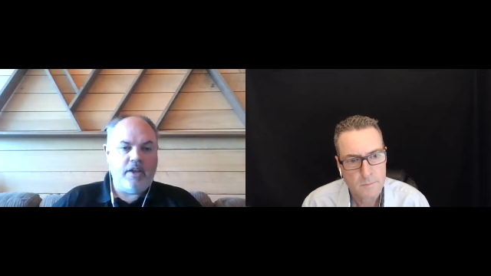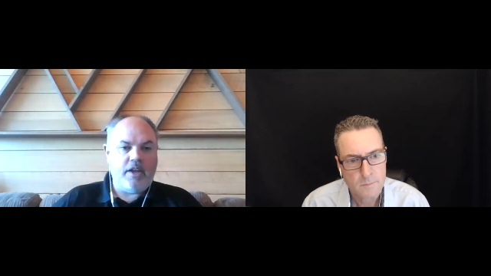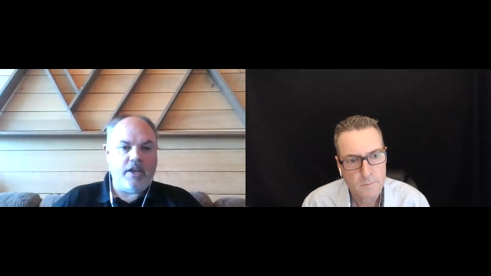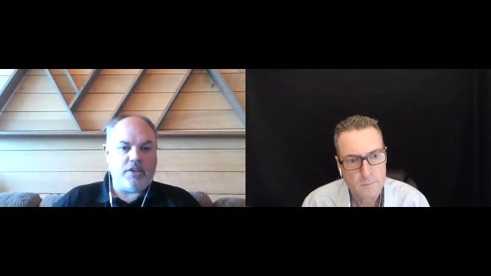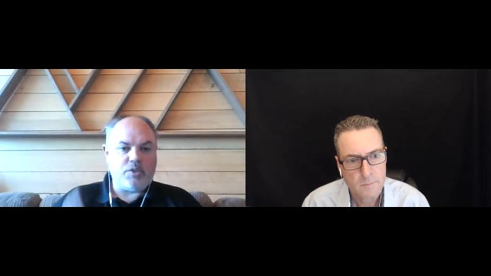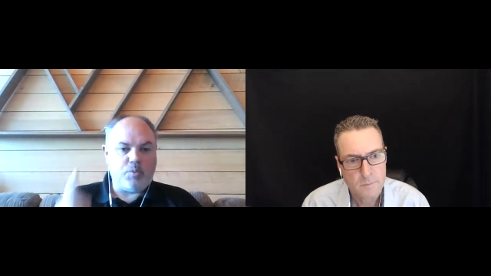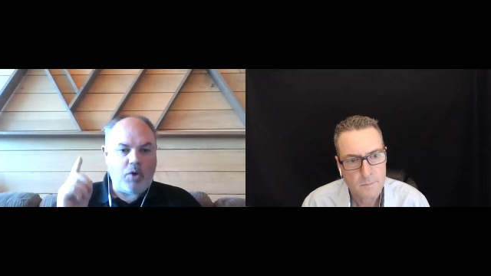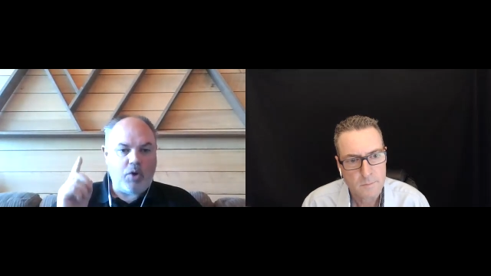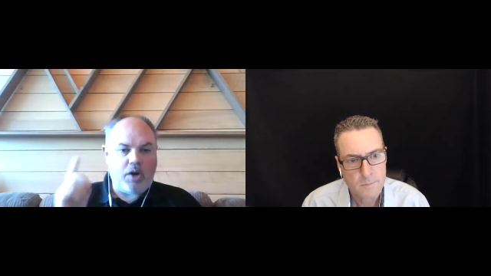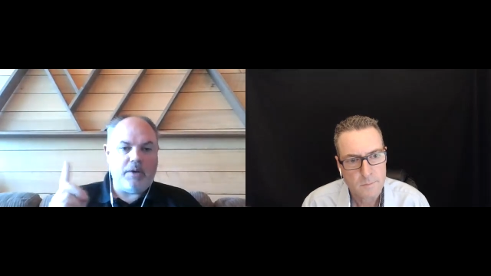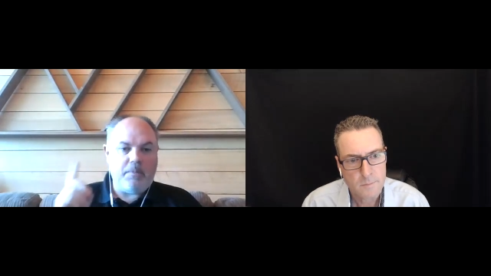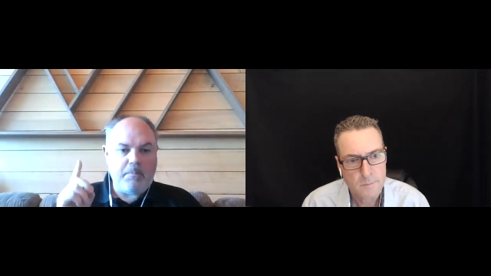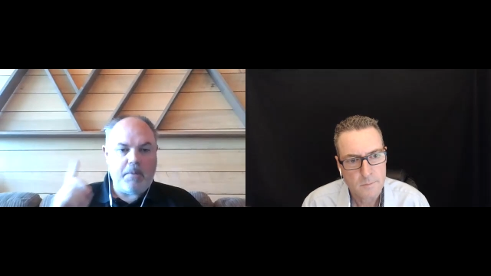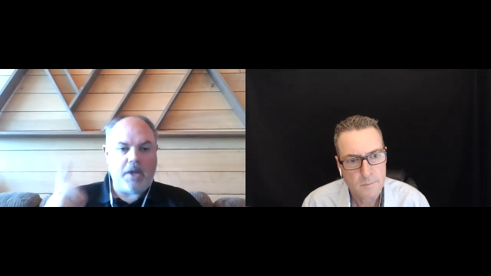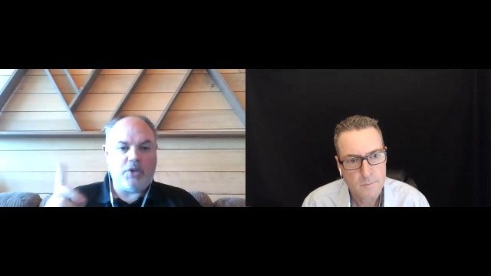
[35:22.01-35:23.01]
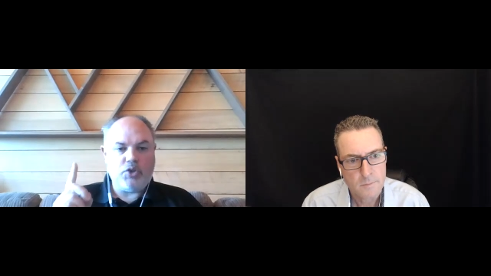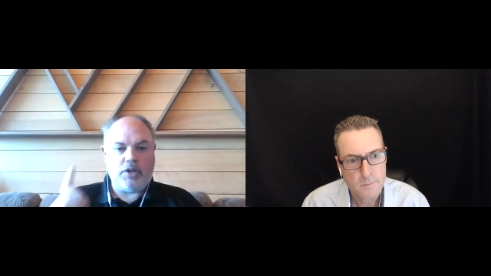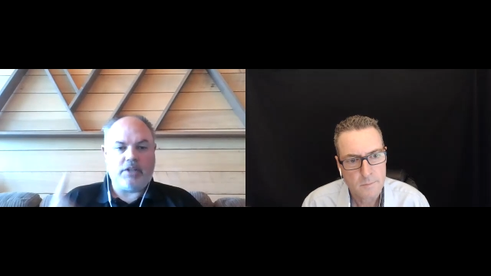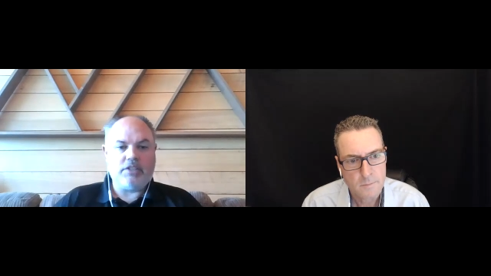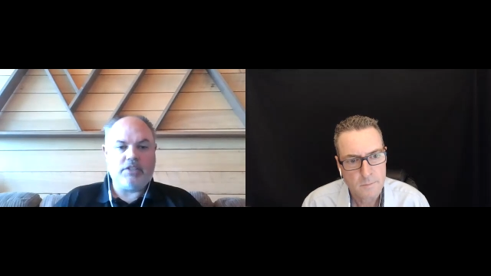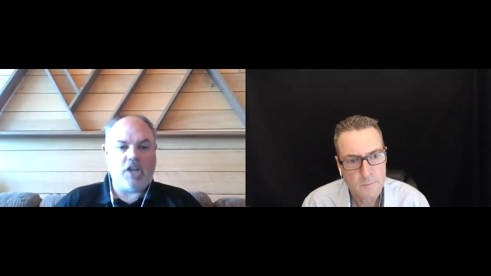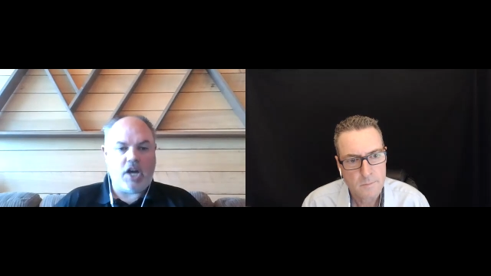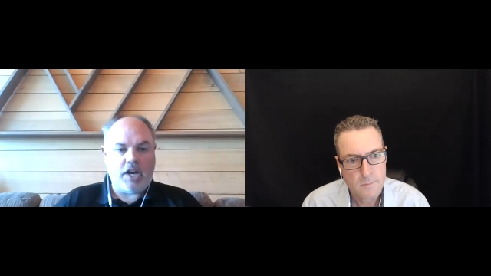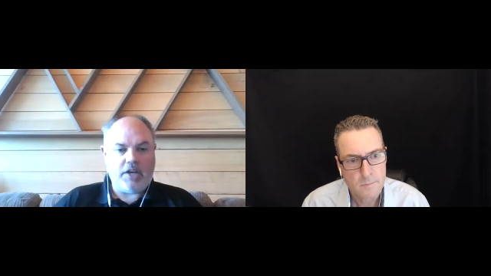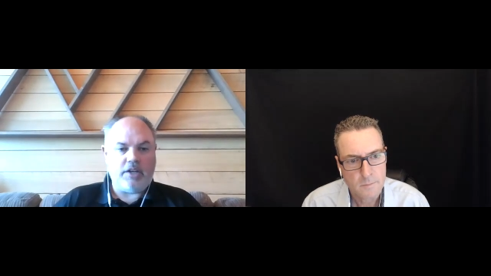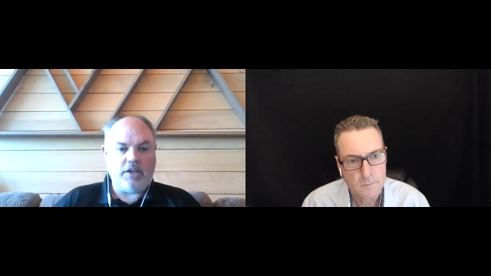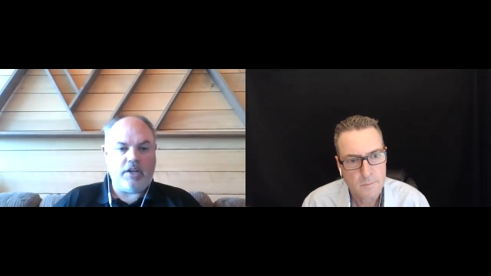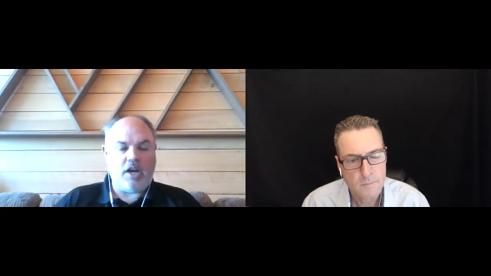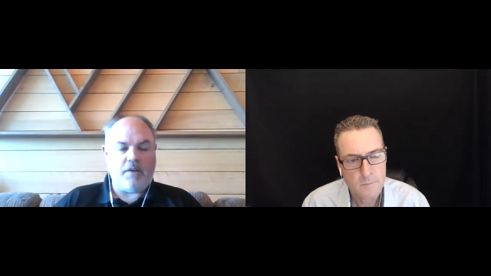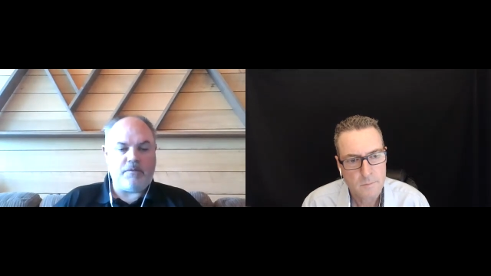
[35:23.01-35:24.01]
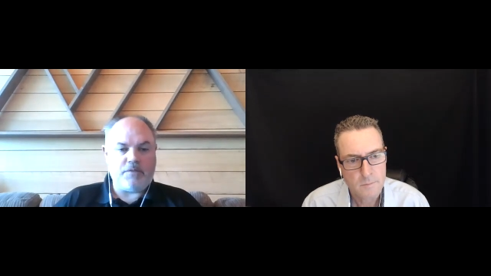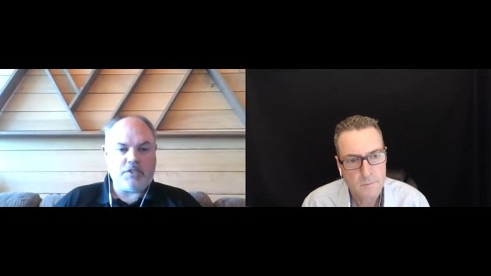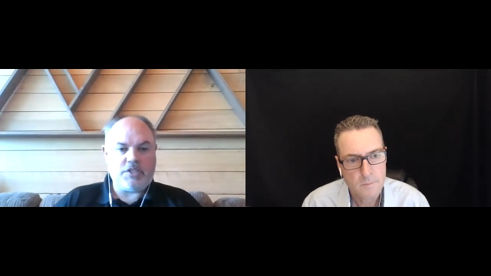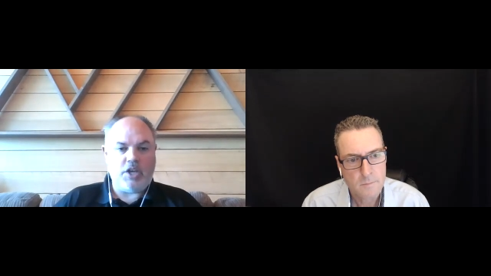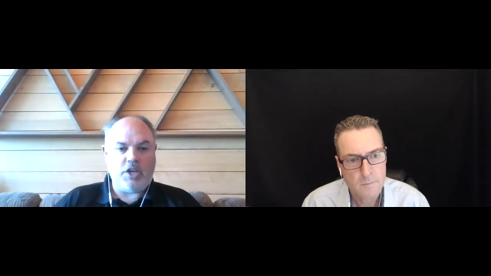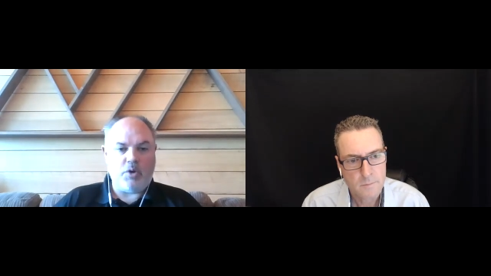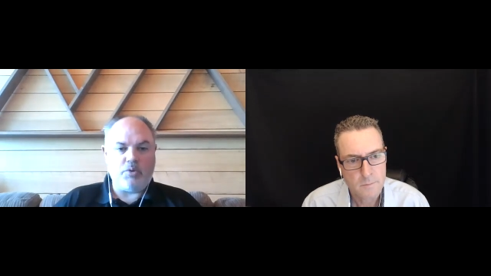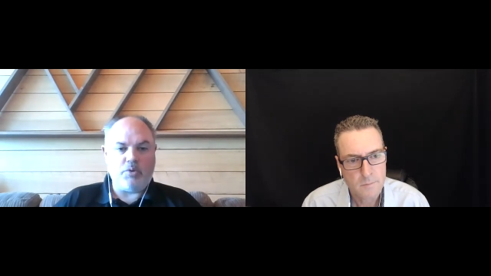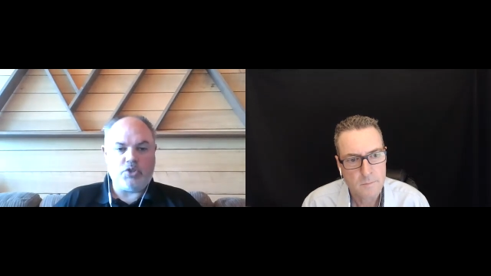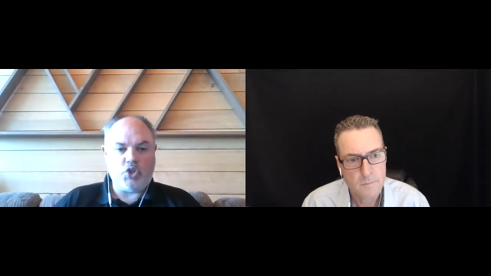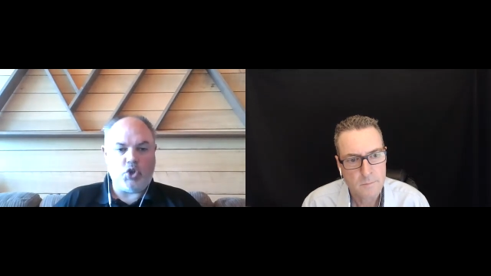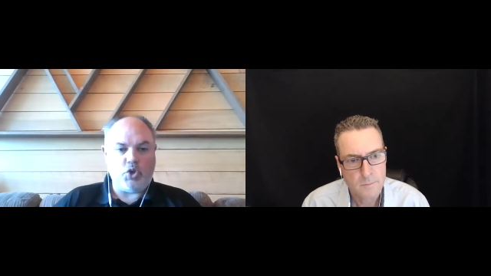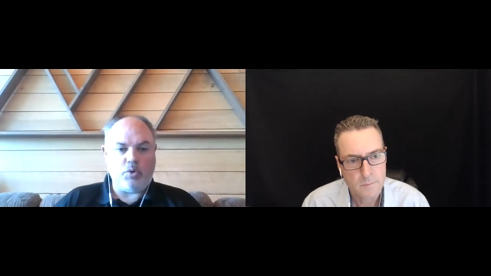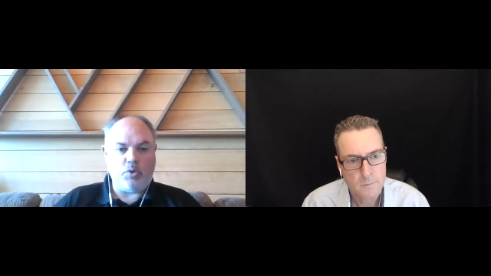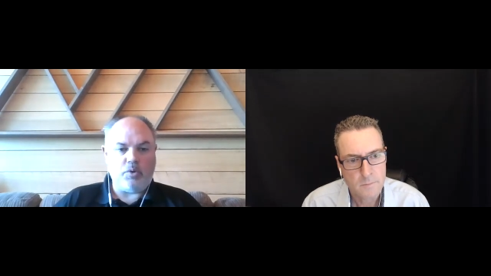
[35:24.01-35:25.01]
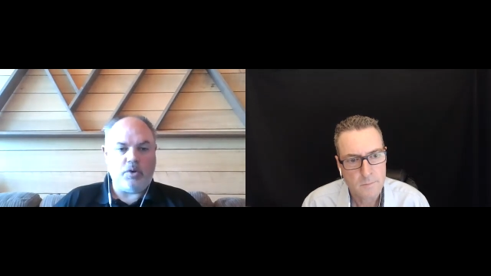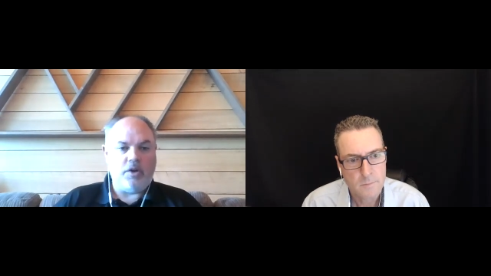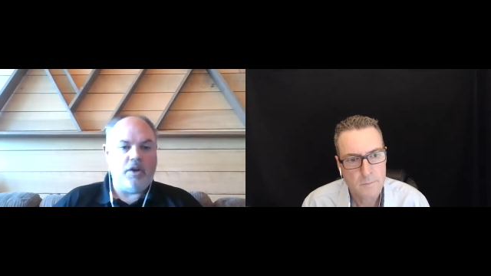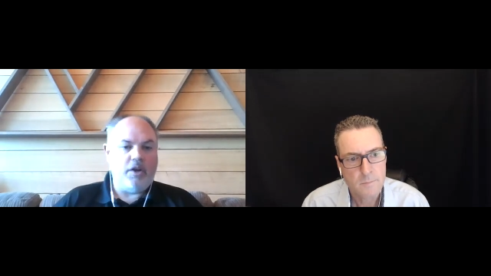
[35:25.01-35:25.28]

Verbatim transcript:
Speaker 1: it's 1 metric ton of CO2